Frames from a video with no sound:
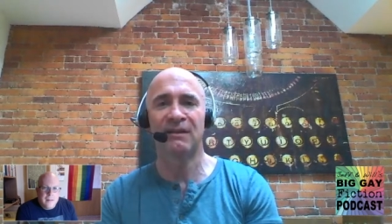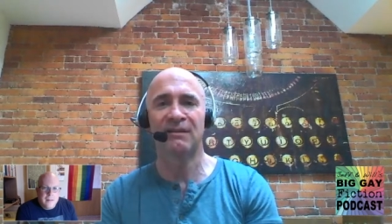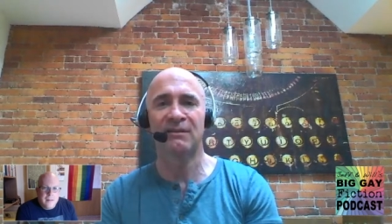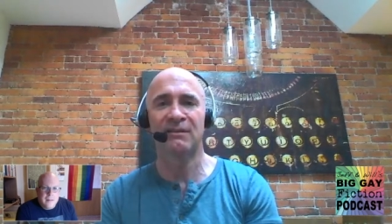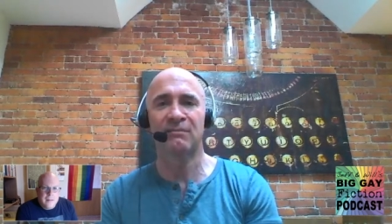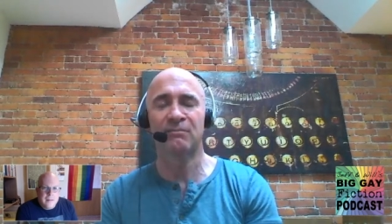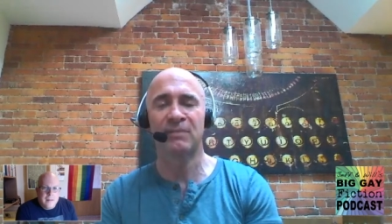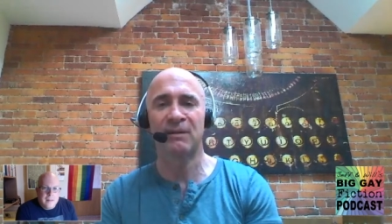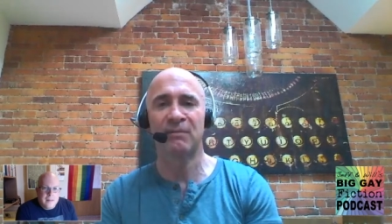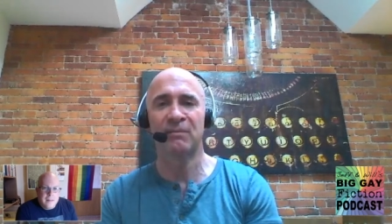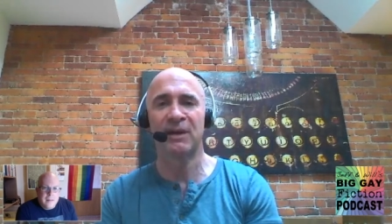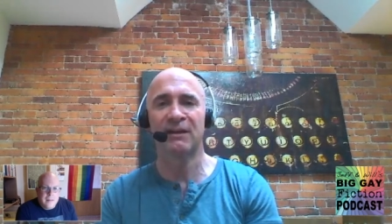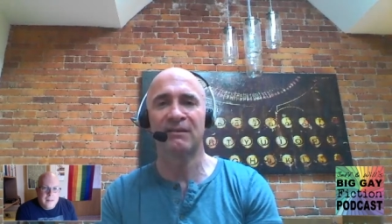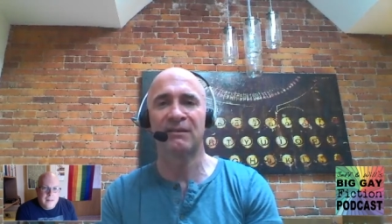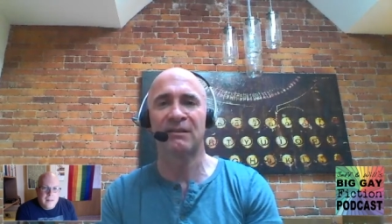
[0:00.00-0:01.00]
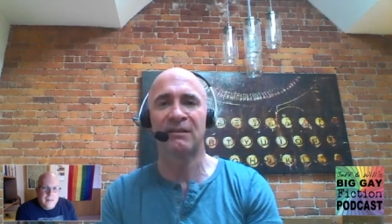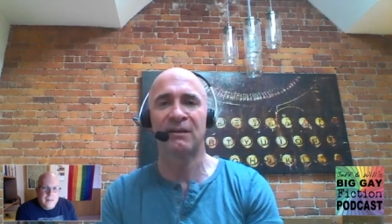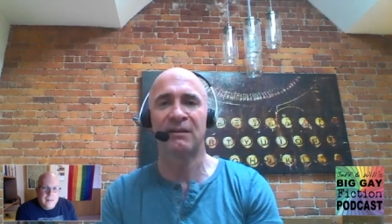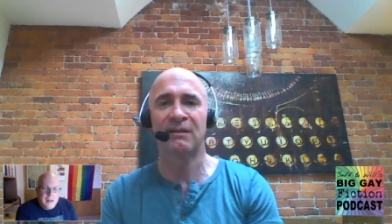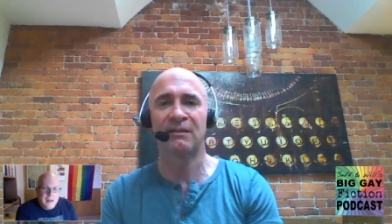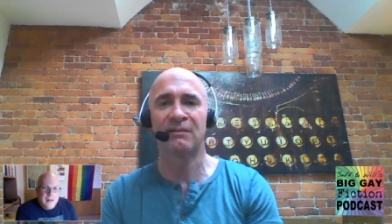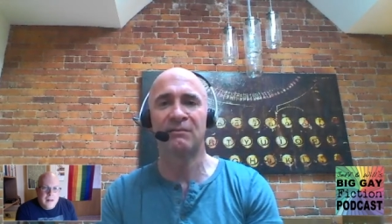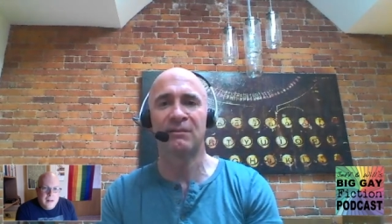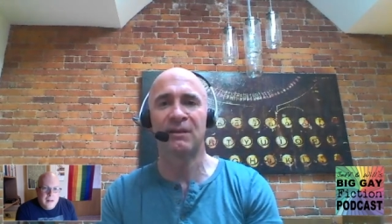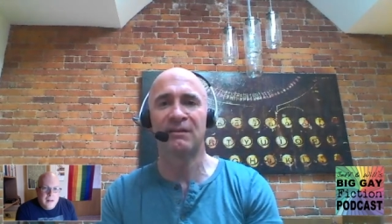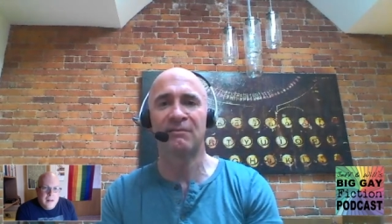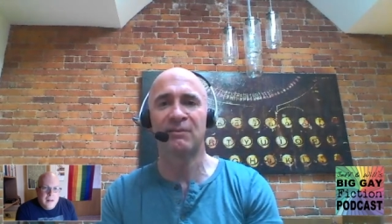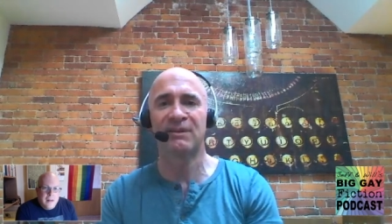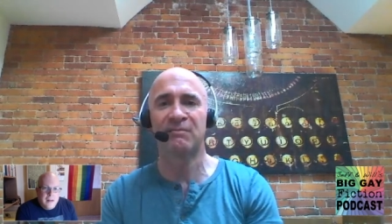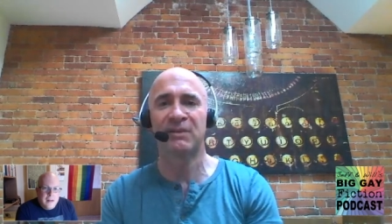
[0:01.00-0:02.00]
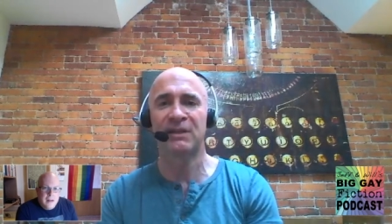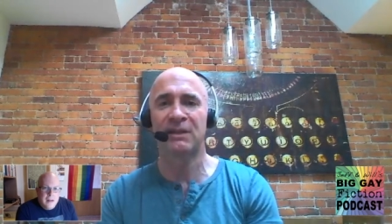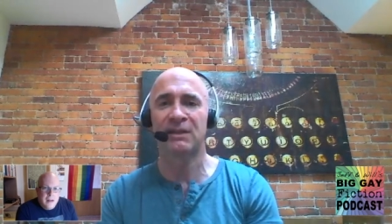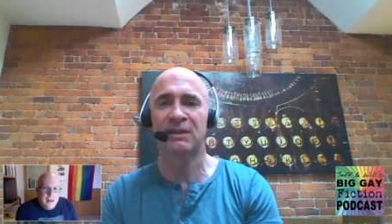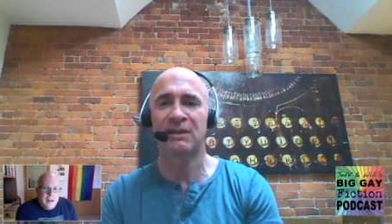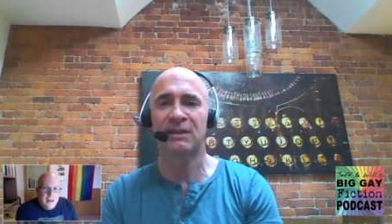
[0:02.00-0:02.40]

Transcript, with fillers: as paperbacks as we speak.